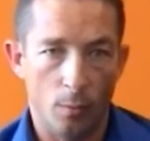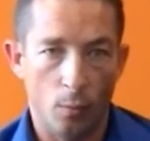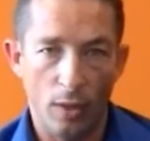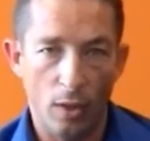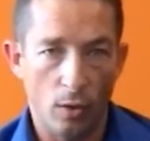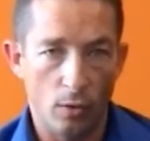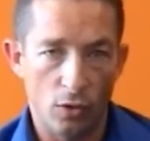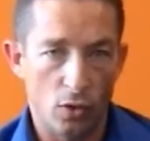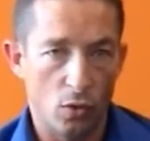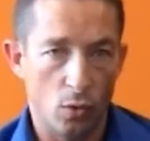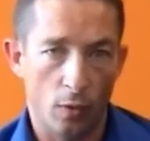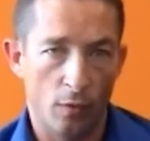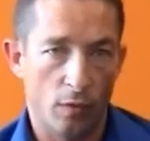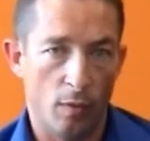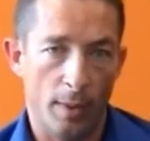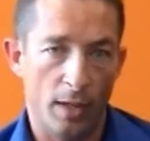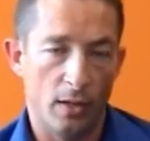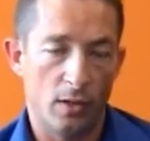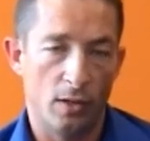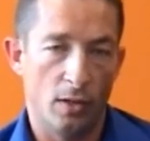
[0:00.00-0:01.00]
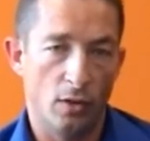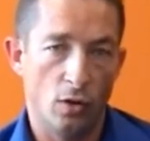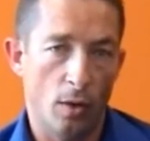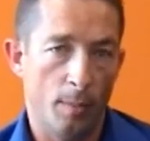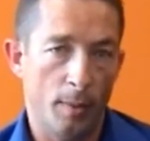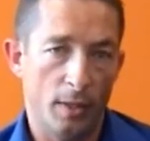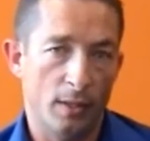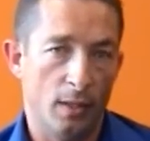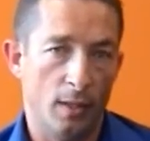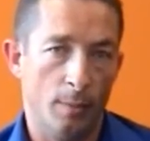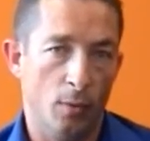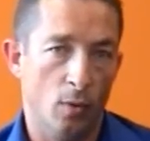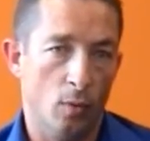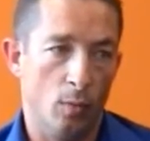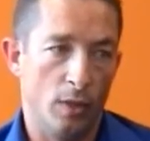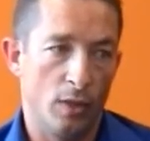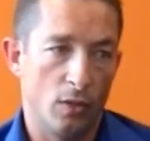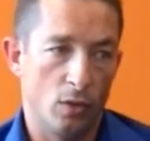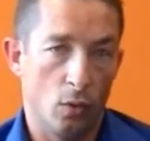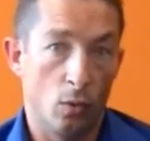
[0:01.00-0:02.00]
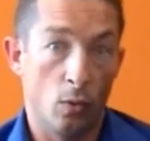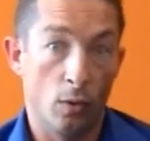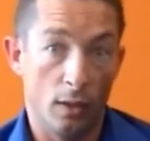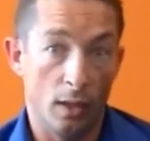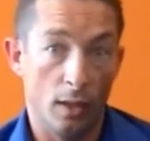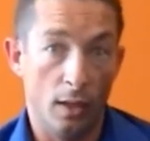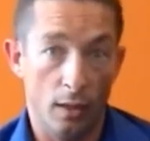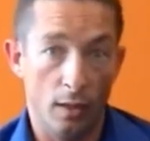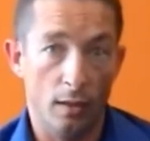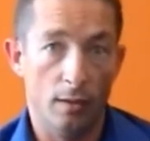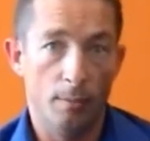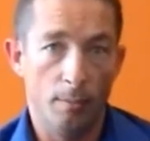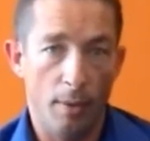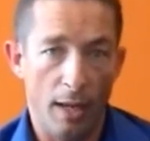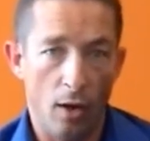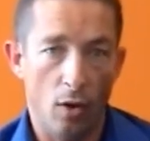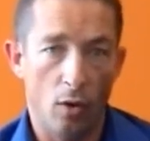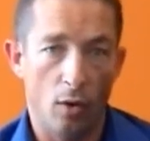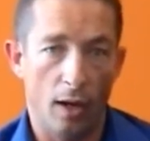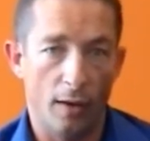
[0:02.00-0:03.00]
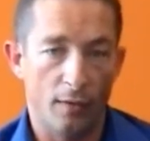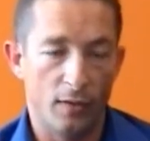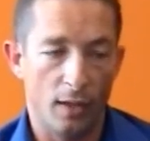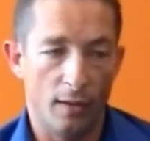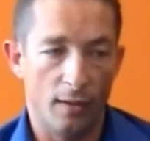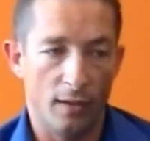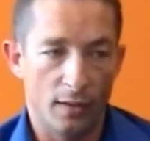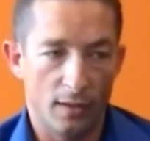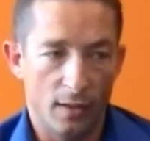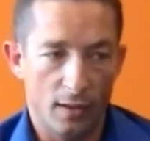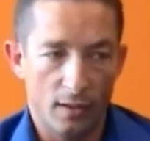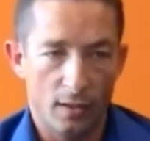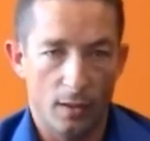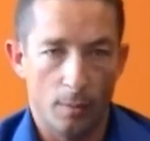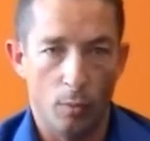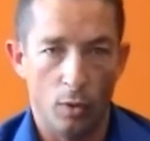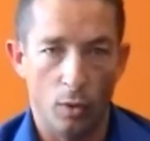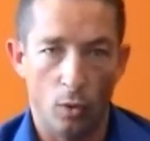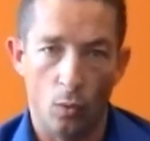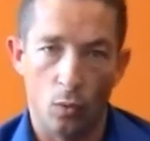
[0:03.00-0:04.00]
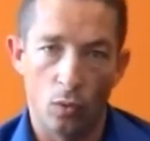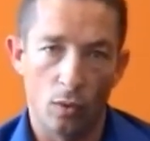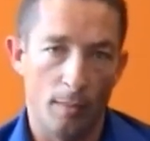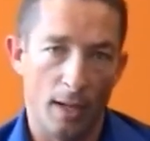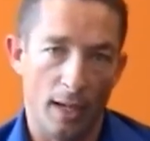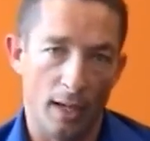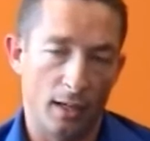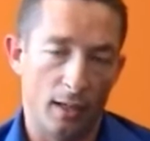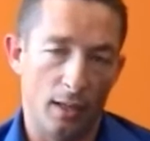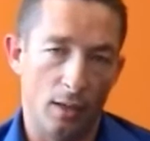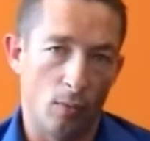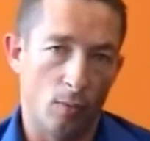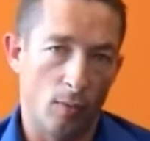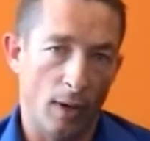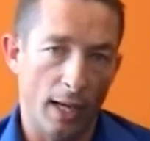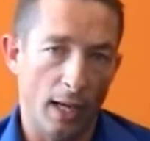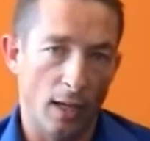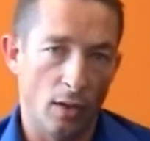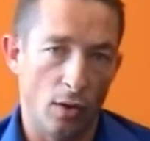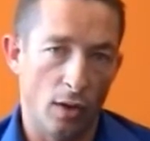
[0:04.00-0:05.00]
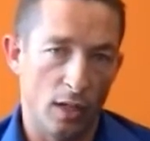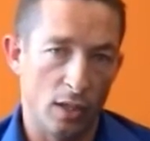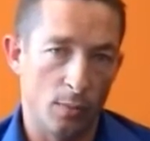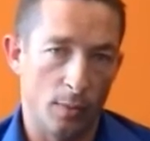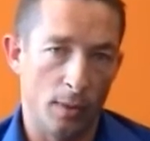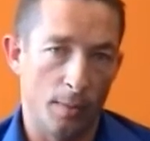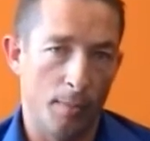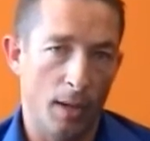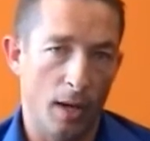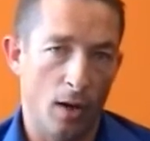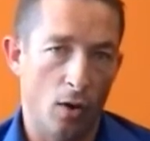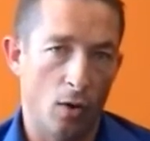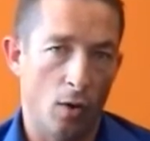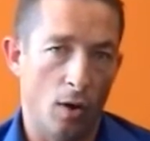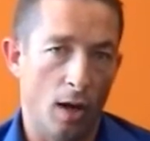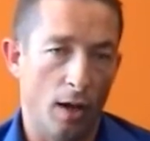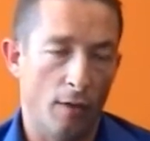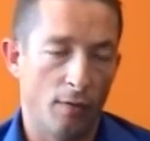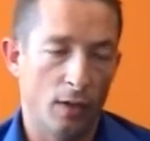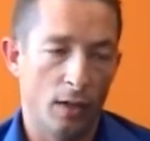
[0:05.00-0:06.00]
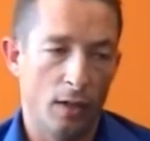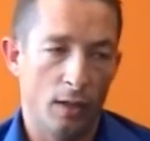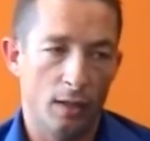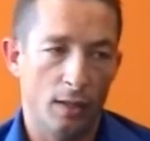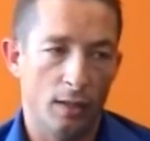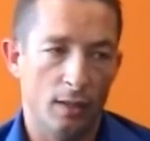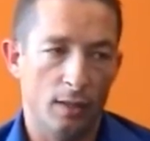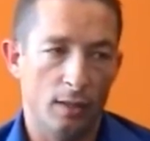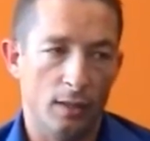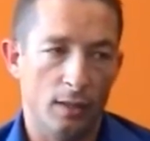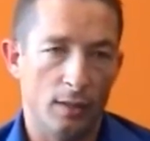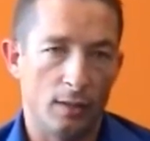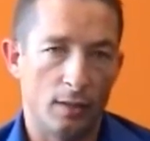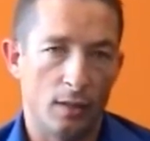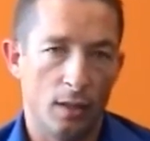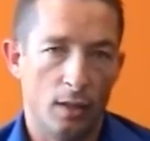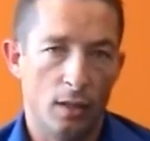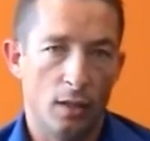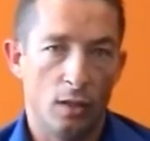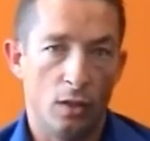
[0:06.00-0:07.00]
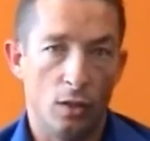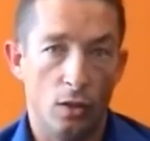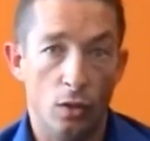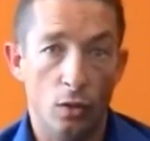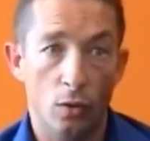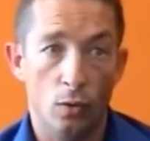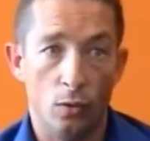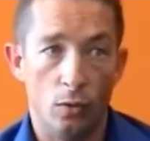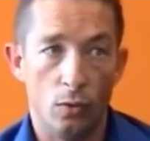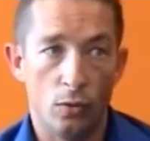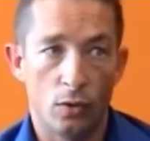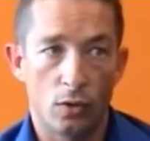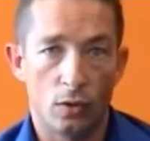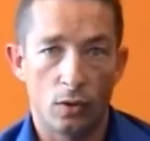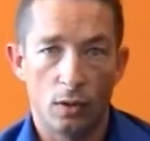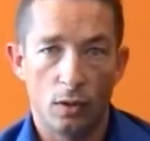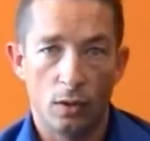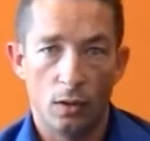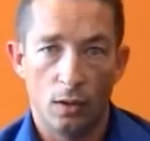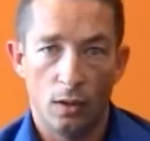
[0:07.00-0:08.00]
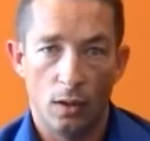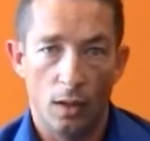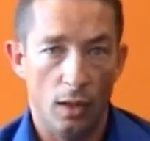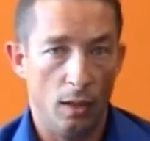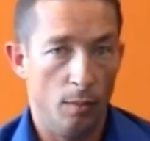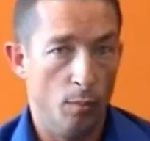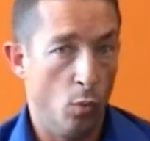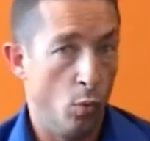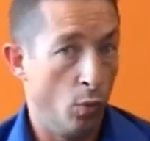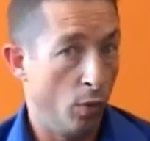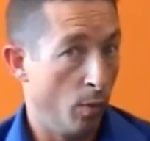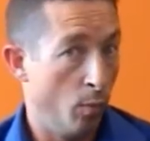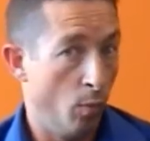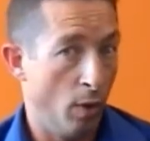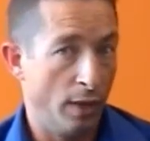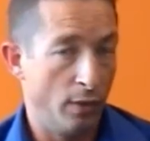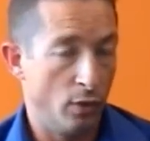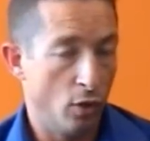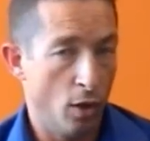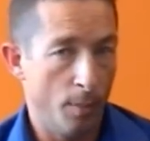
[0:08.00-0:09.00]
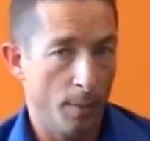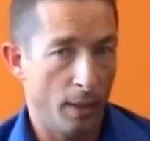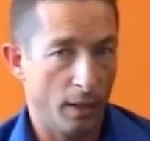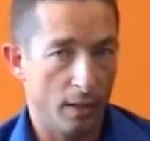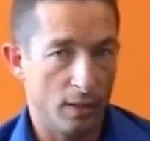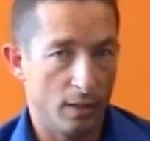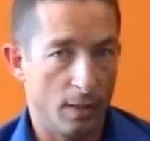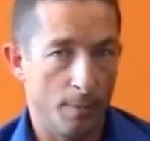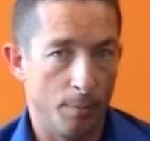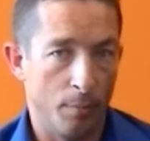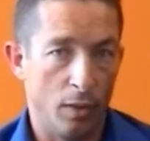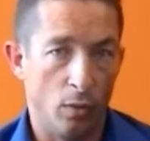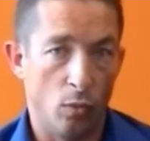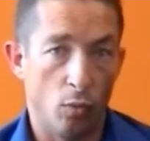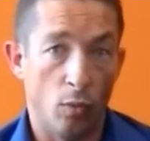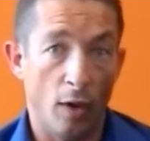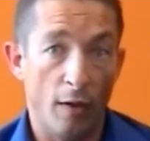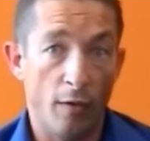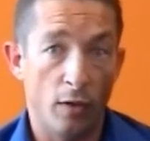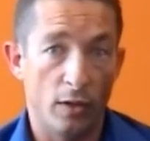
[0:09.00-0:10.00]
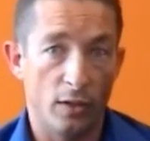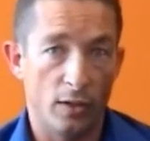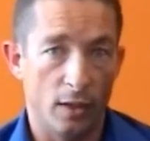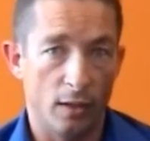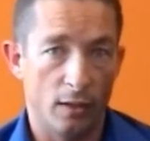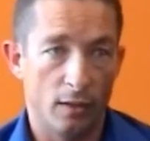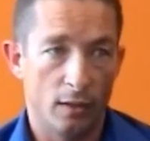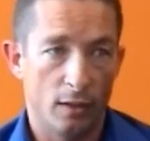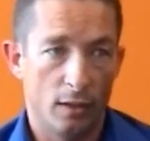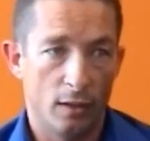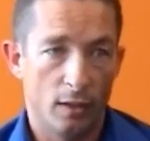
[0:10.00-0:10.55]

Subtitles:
we don't store information in topics anymore. We store it in paragraphs, and the system will automatically recognize when a paragraph is used in more than one topic and simply reference it.